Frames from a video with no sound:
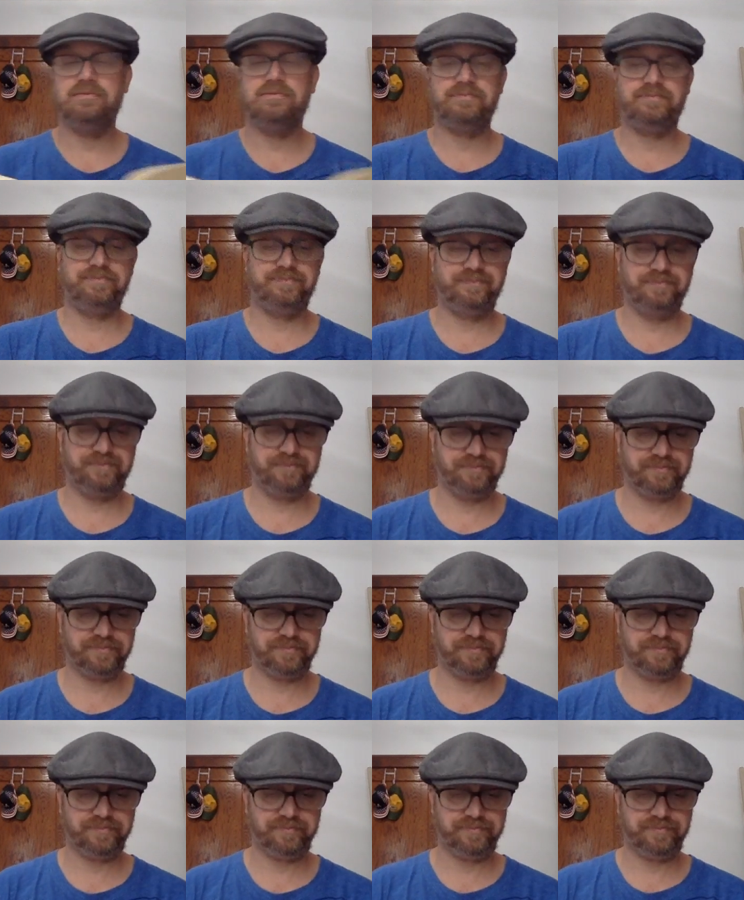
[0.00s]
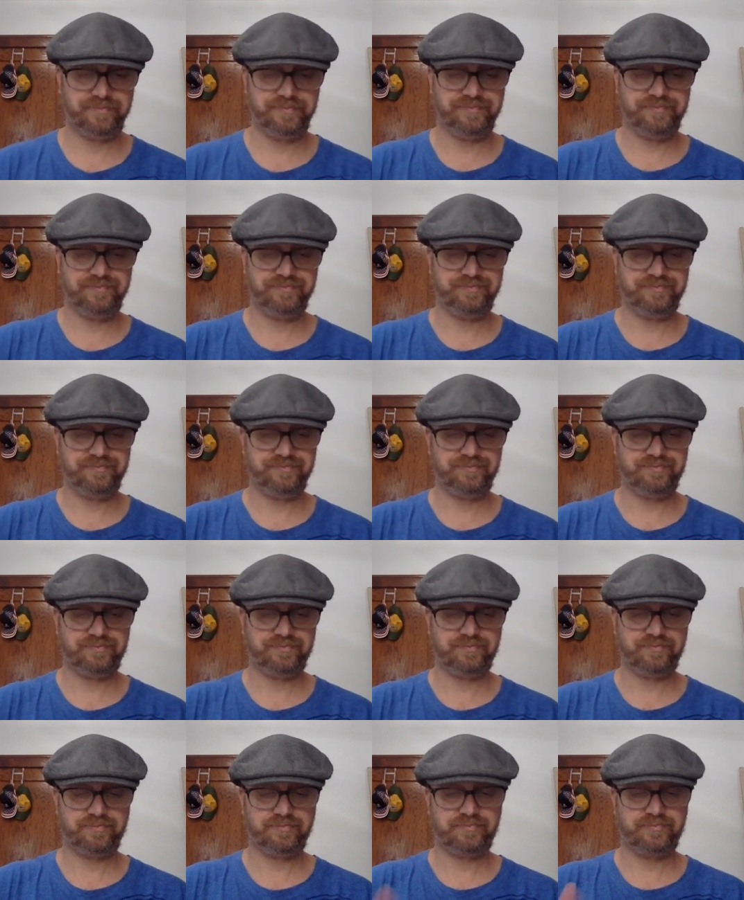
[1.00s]

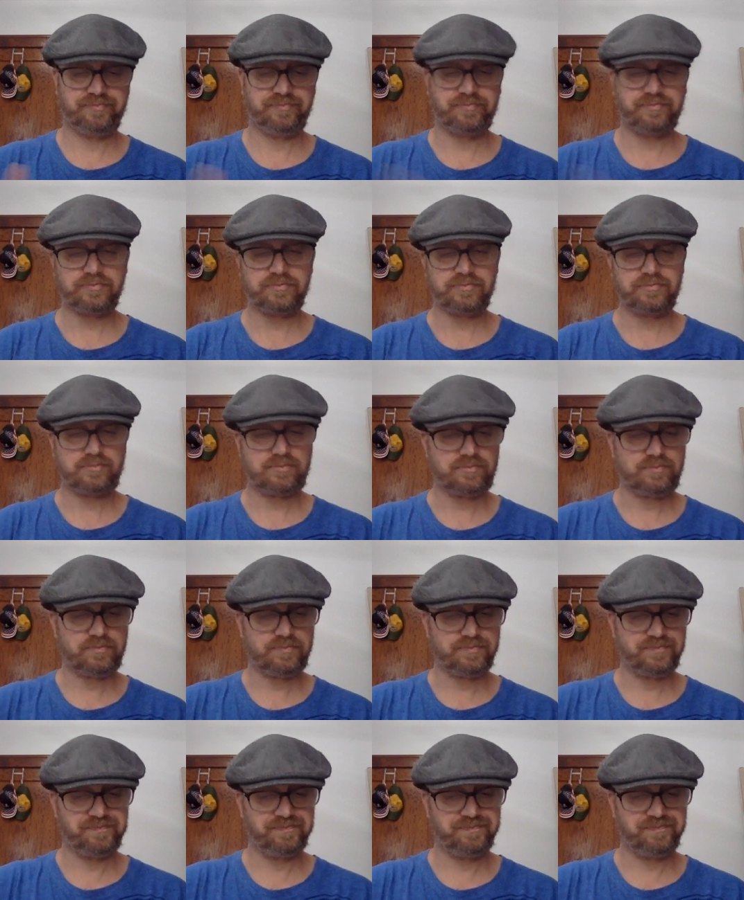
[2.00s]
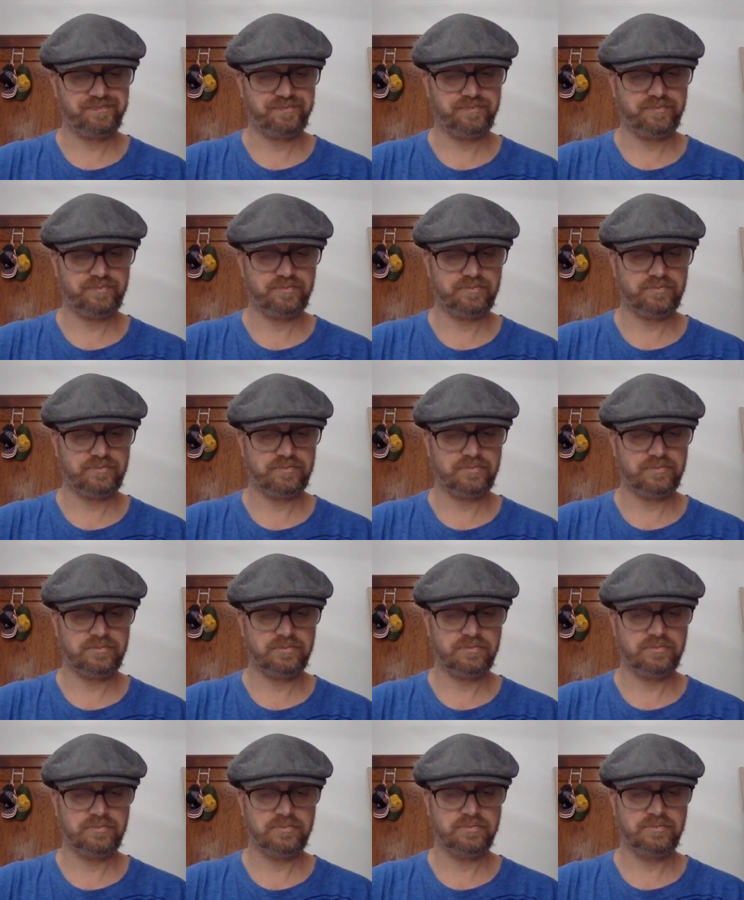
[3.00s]

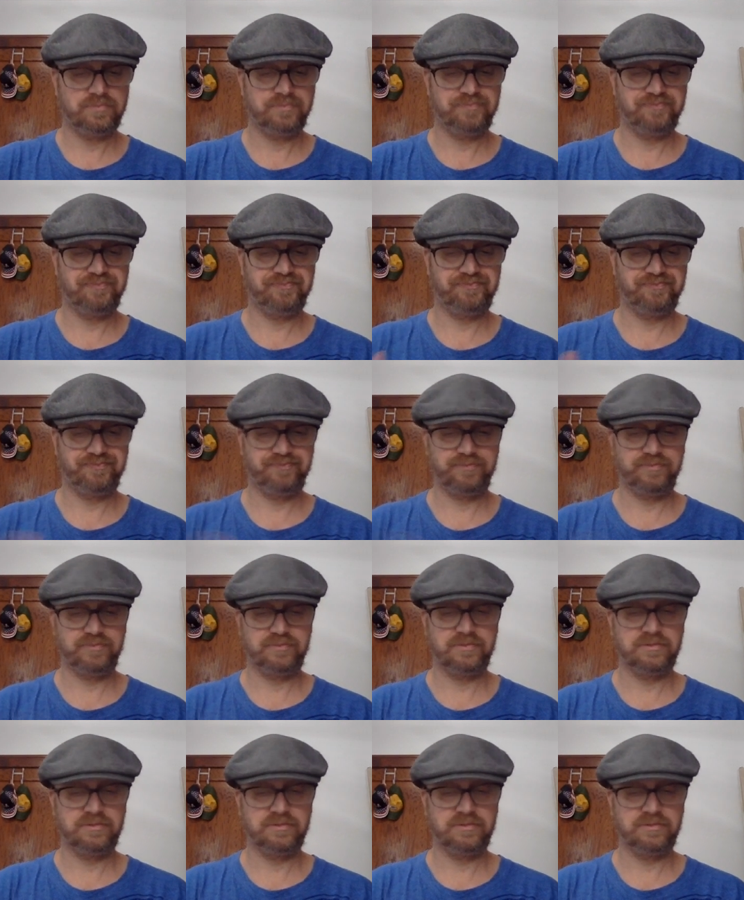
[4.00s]
[no speech]